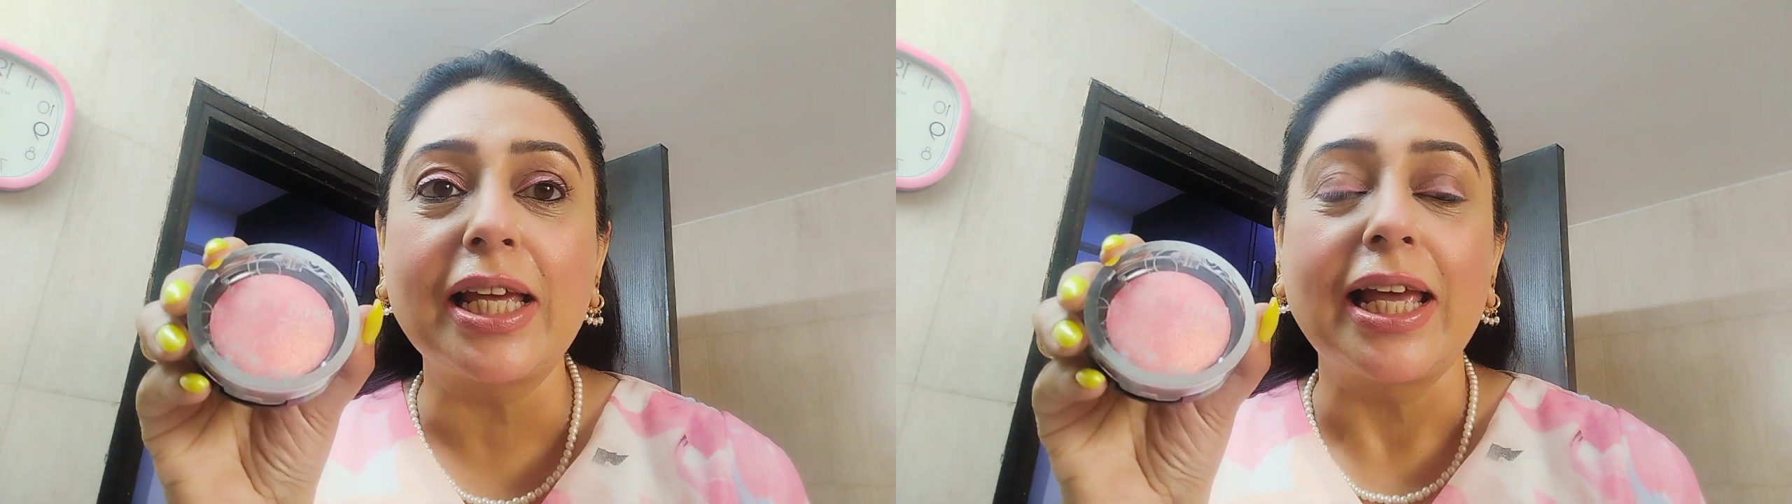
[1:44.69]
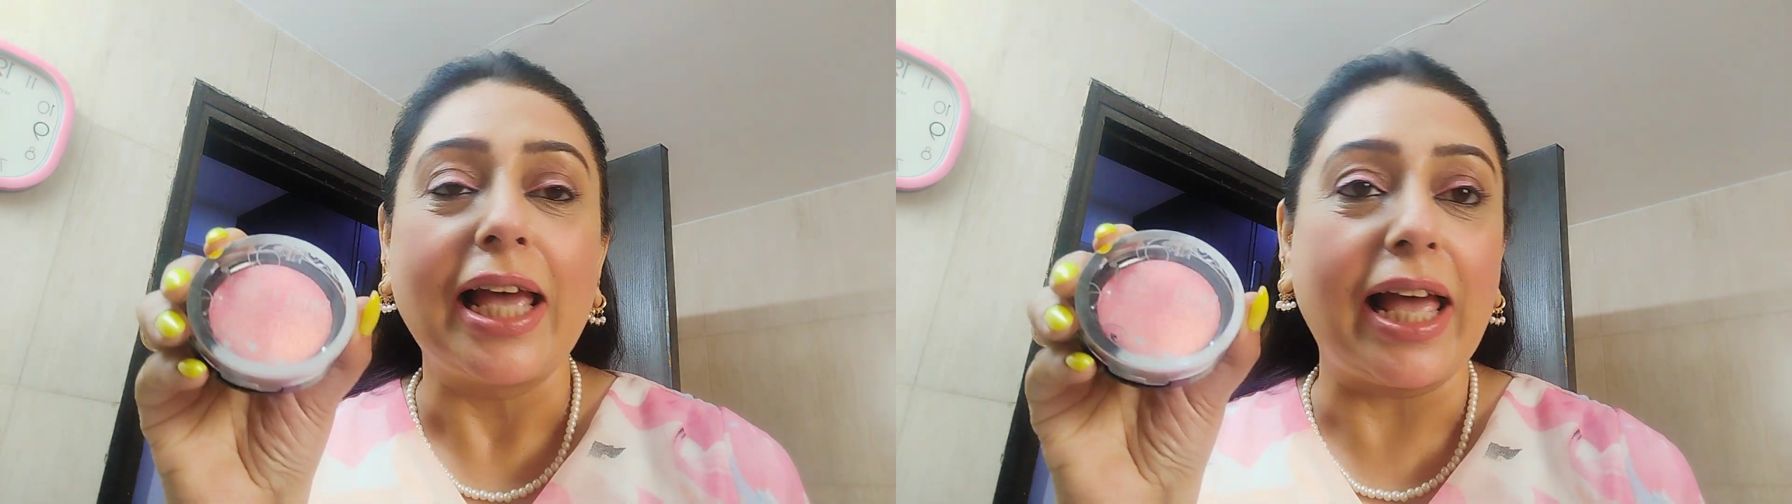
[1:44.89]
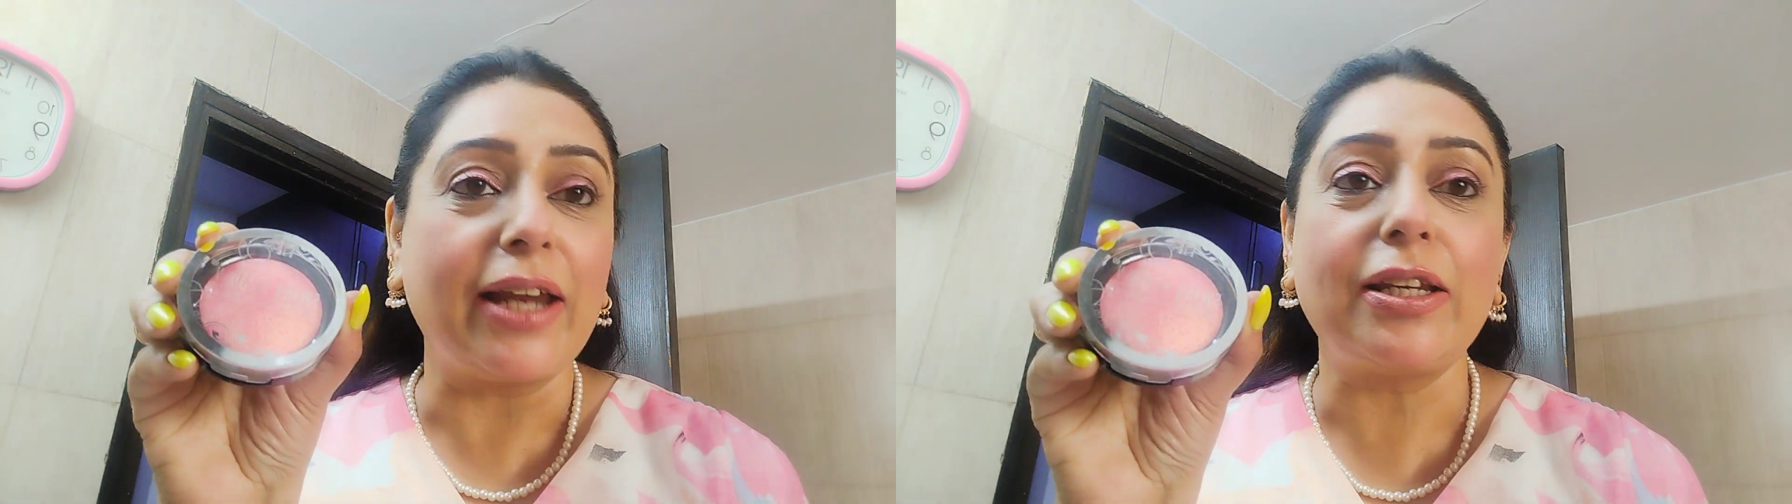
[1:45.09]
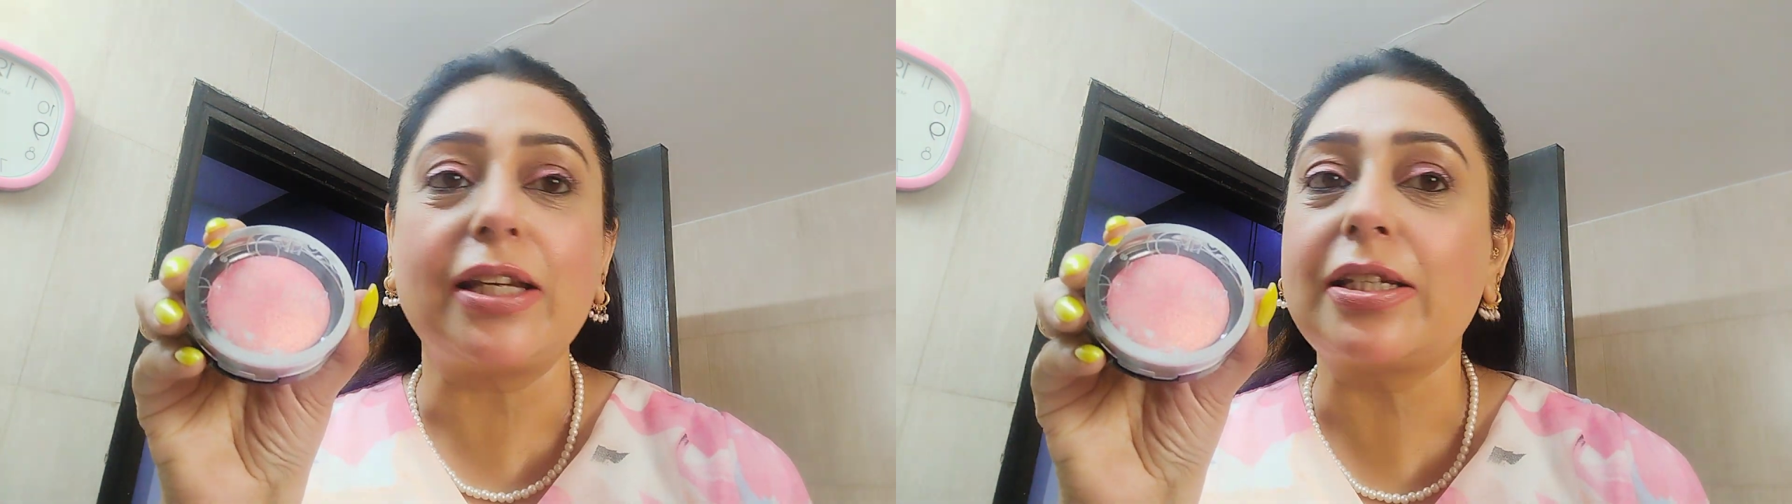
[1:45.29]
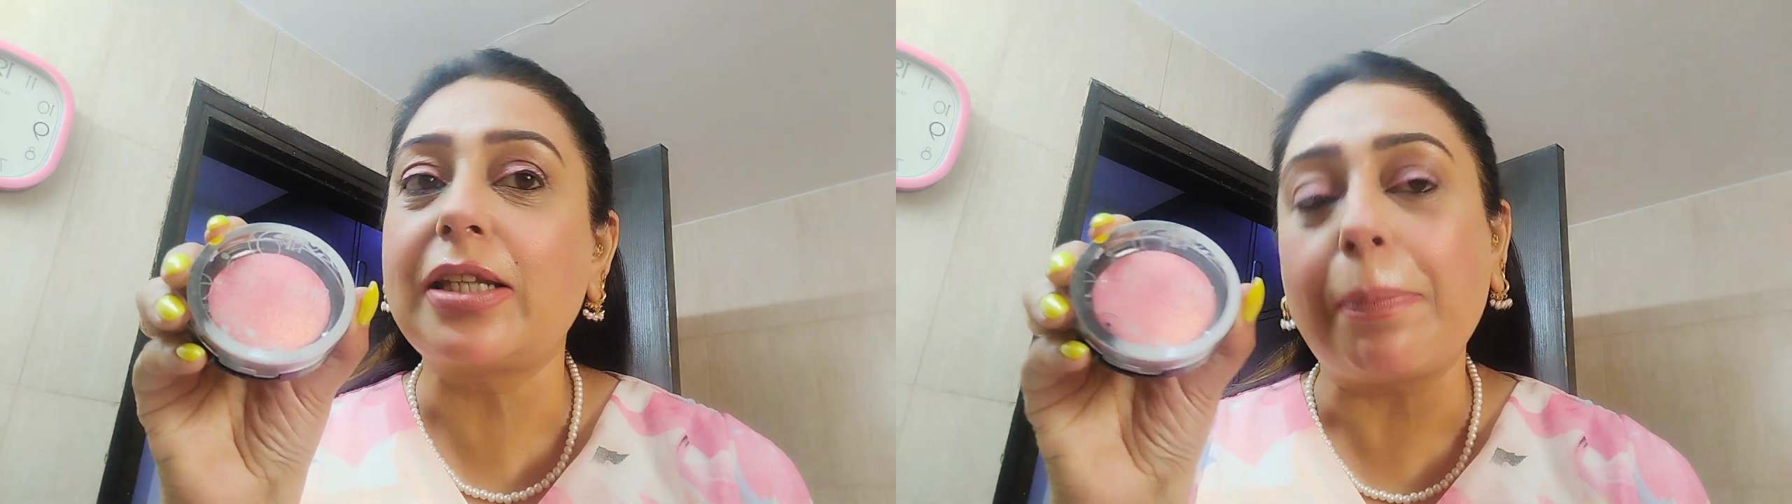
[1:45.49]
and
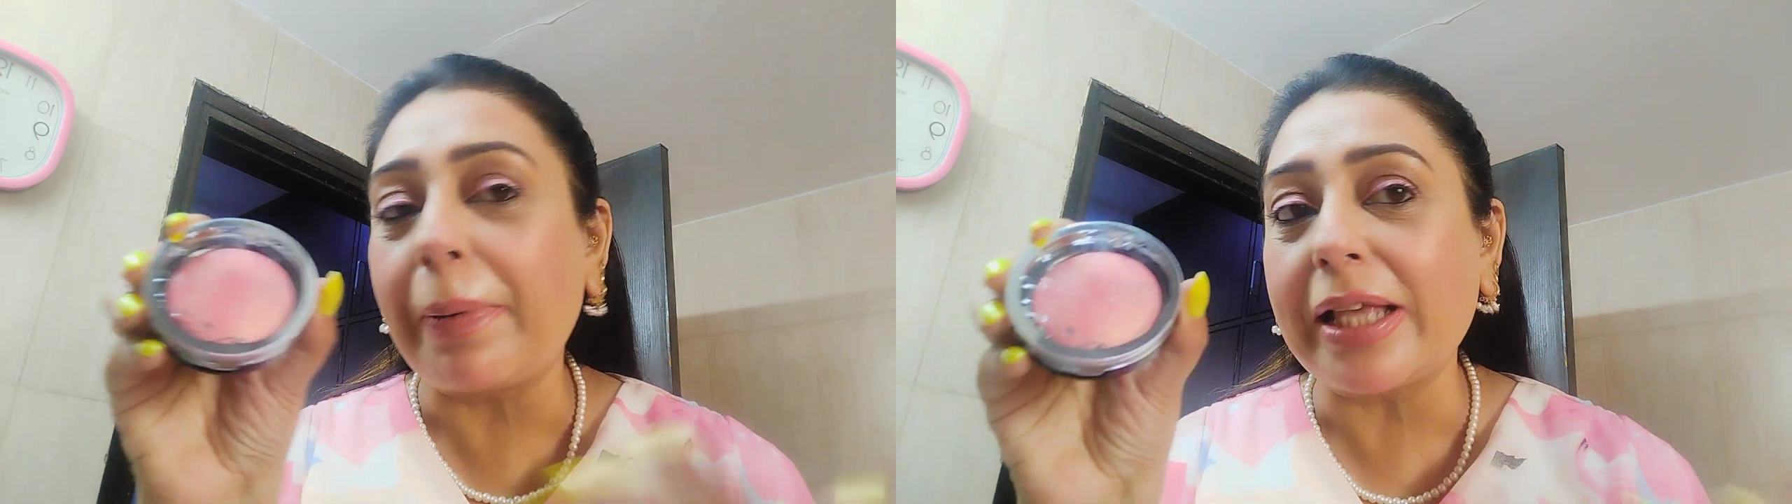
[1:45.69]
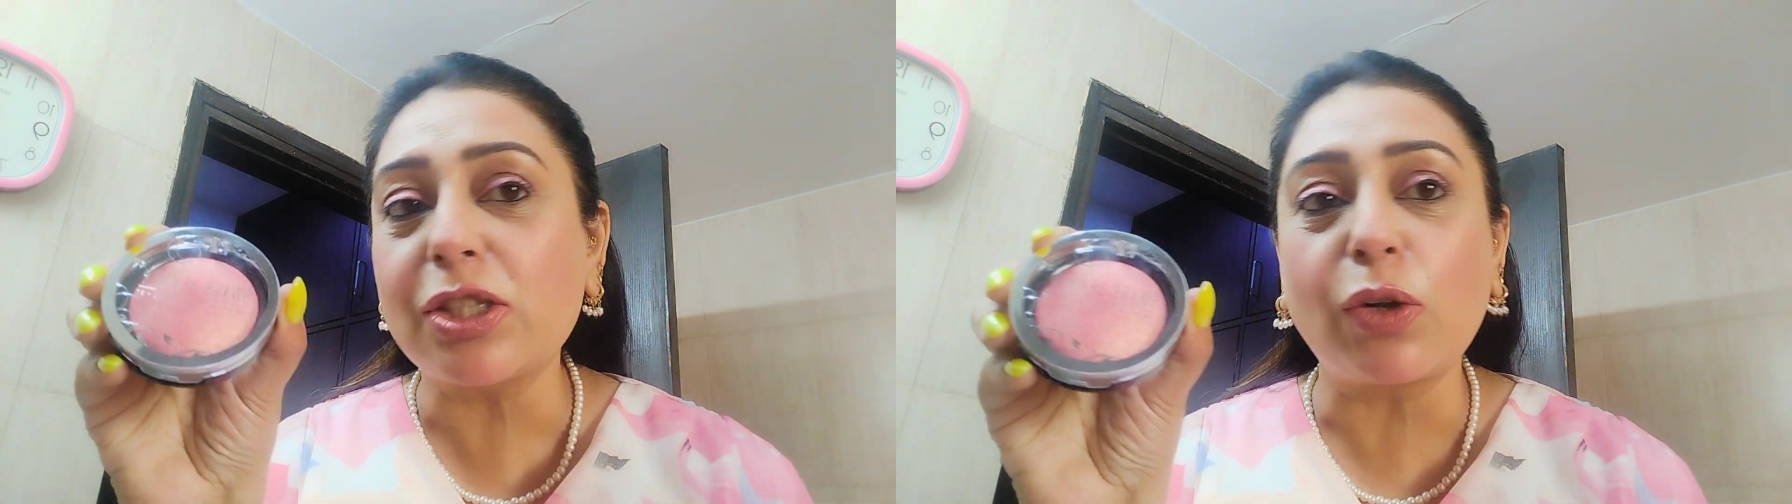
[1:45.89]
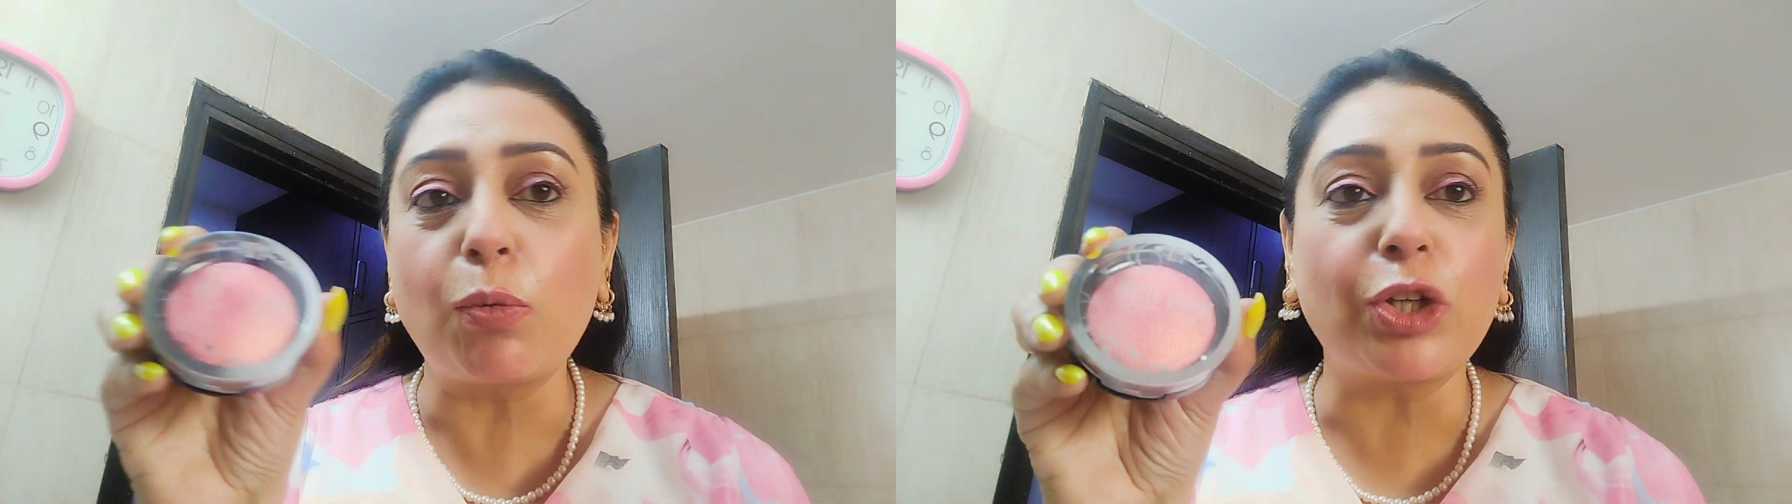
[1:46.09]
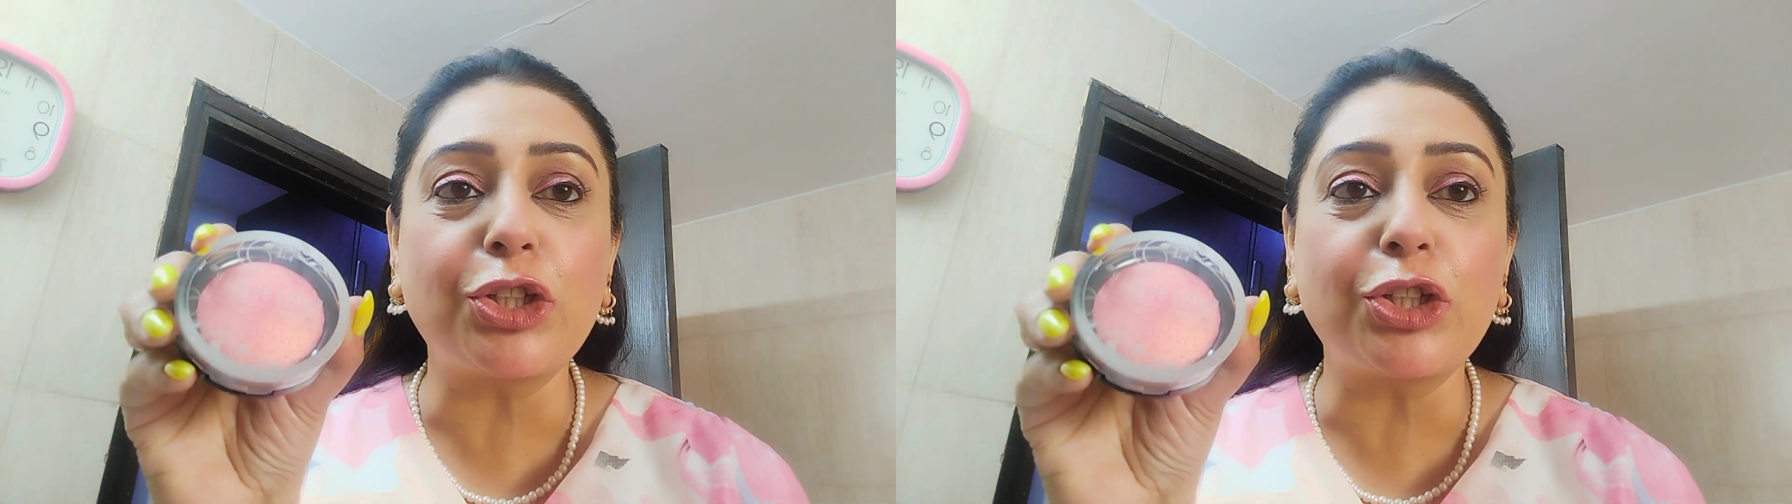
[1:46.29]
it depends on what you